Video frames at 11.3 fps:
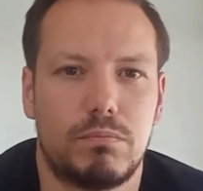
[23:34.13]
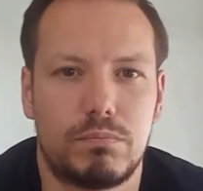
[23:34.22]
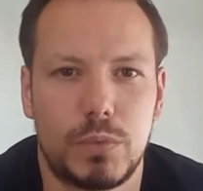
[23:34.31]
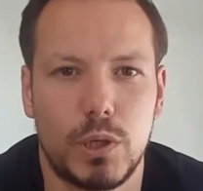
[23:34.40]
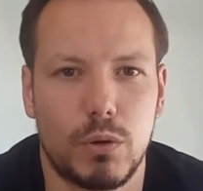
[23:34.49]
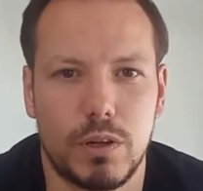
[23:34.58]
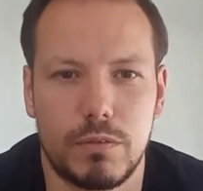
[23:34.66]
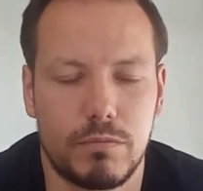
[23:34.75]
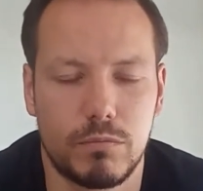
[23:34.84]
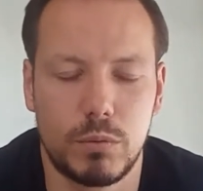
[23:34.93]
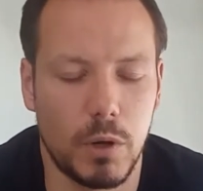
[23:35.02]
Purely
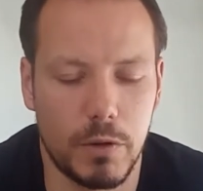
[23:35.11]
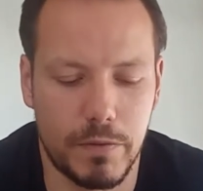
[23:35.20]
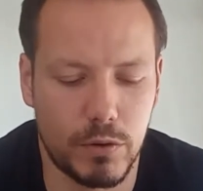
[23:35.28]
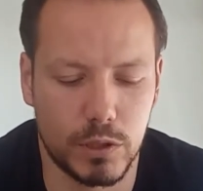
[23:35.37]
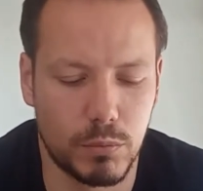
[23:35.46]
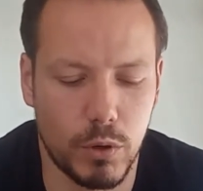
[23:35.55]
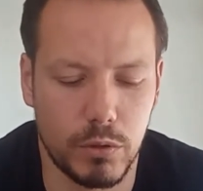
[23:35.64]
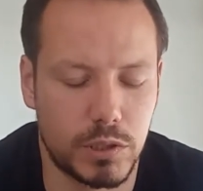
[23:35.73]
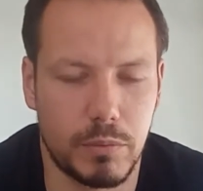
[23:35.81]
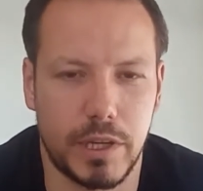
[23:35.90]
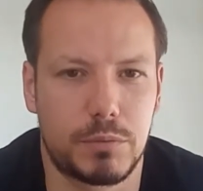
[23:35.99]
for Chris
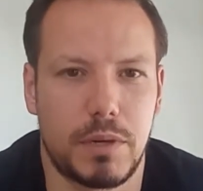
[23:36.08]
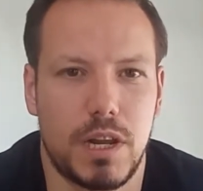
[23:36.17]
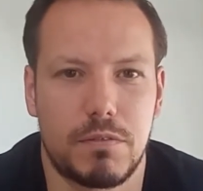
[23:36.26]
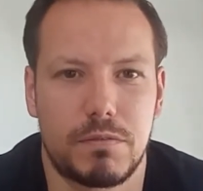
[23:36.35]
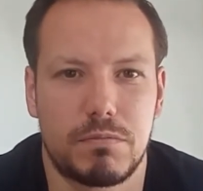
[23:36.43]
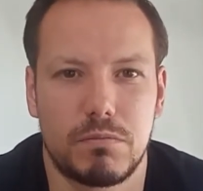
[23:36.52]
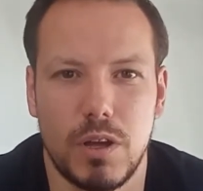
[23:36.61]
Moyles, he makes me laugh.